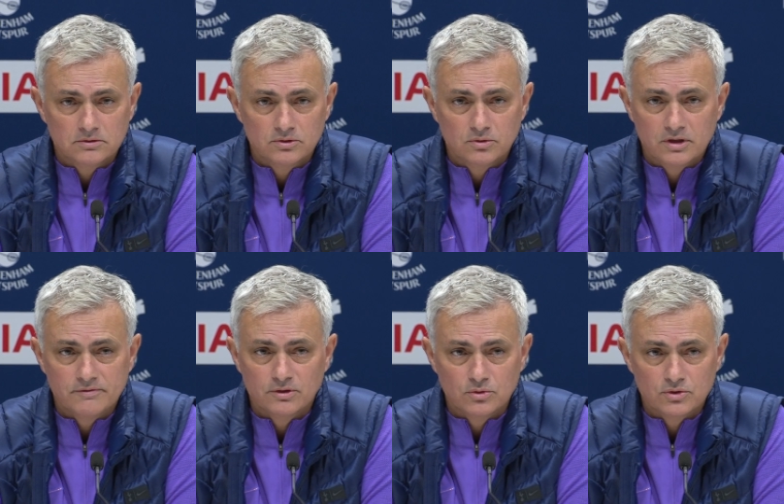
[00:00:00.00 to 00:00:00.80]
You
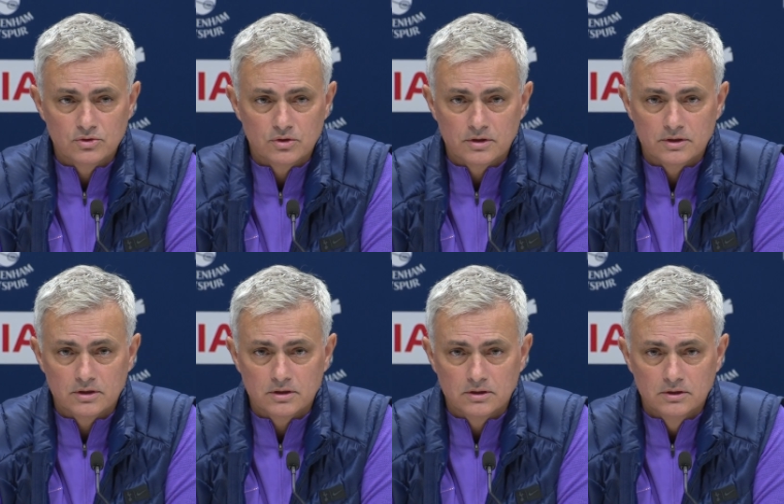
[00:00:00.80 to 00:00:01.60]
never lose your
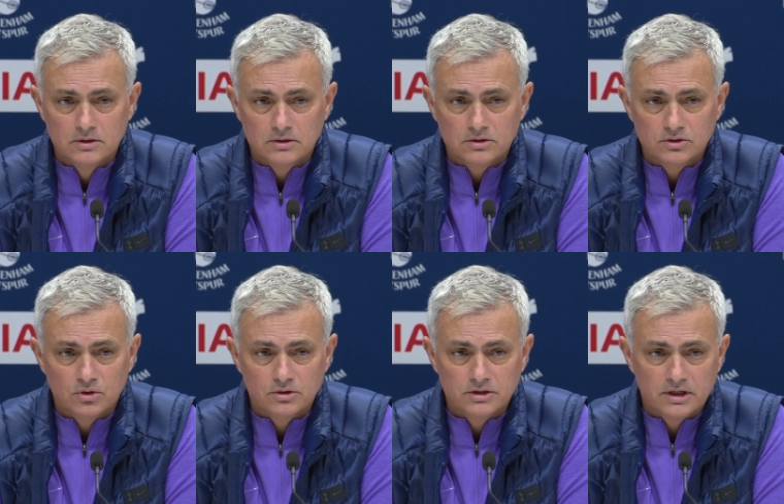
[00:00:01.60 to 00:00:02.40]
uh,
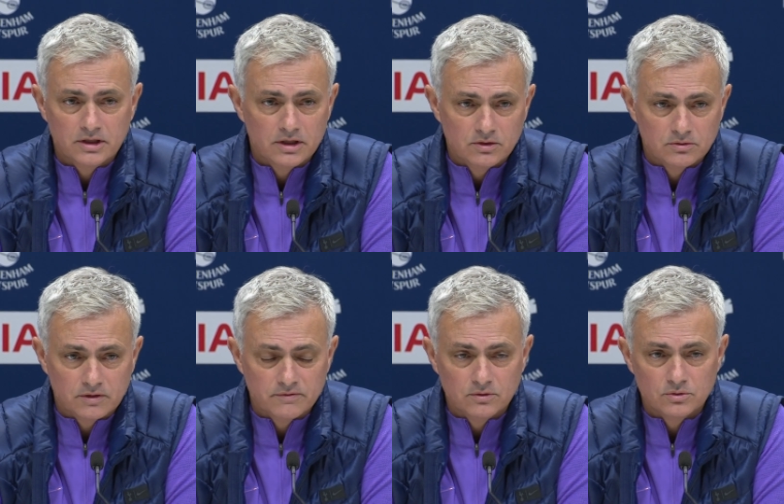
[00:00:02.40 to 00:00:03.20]
your DNA. You
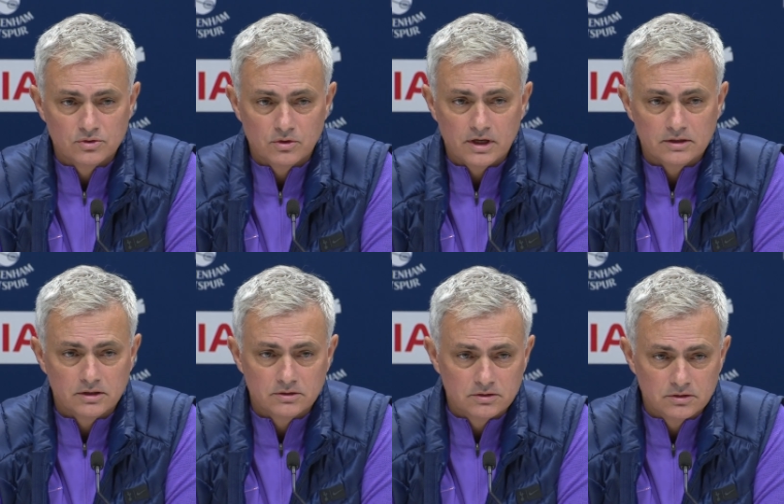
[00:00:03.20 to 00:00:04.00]
never lose your
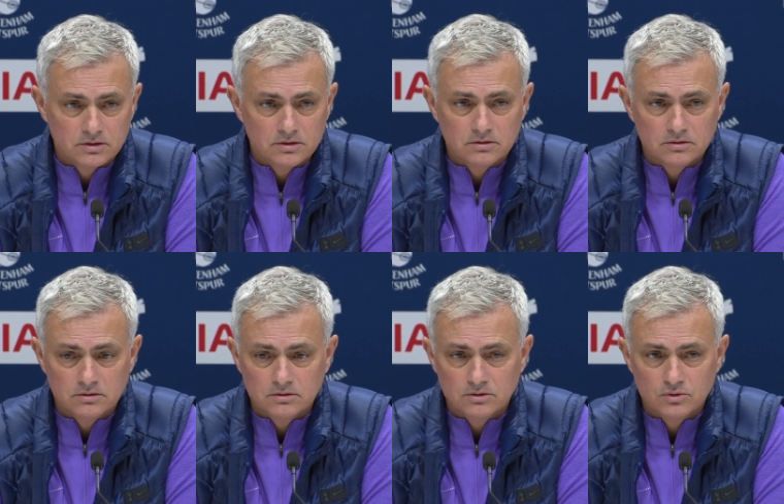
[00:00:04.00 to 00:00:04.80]
identity.